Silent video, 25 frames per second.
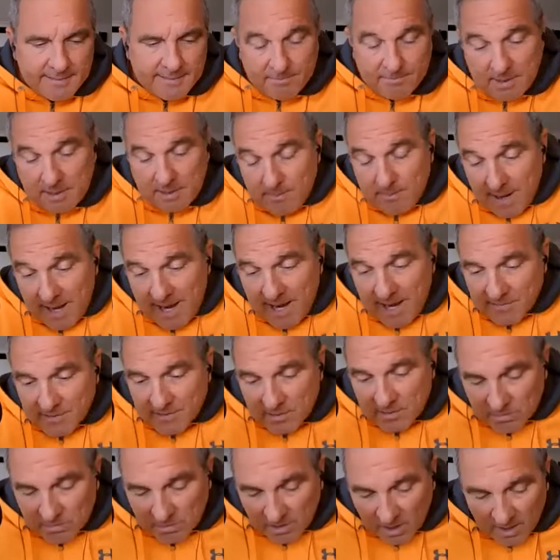He may have
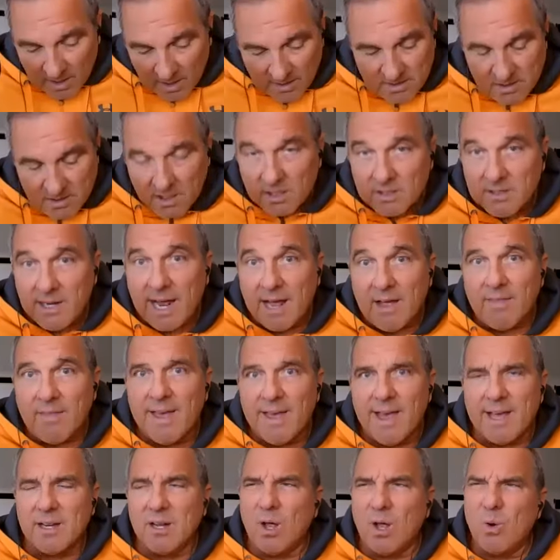some thoughts on how
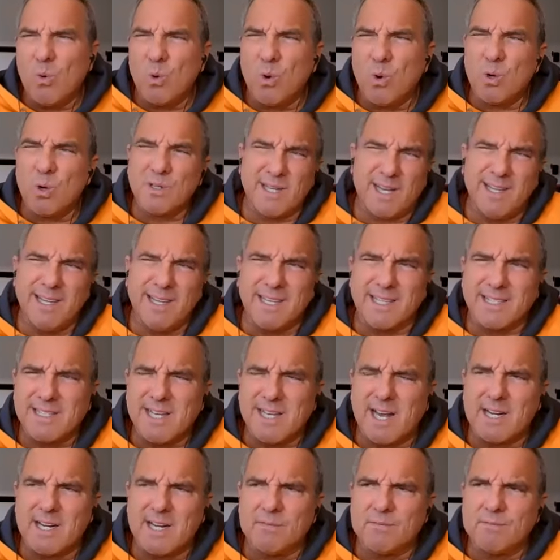that all worked. I think it's
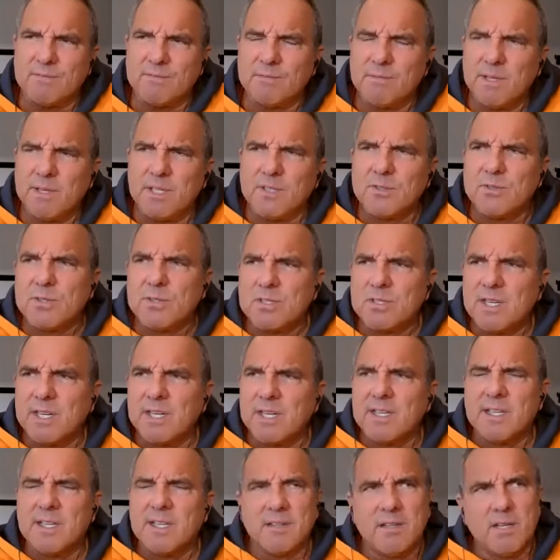kind of
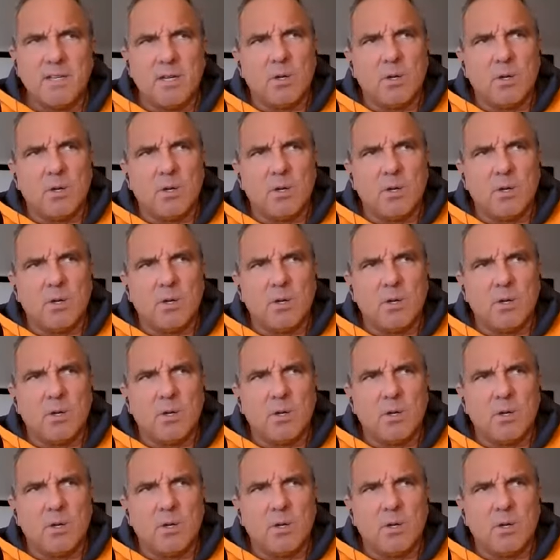interesting that,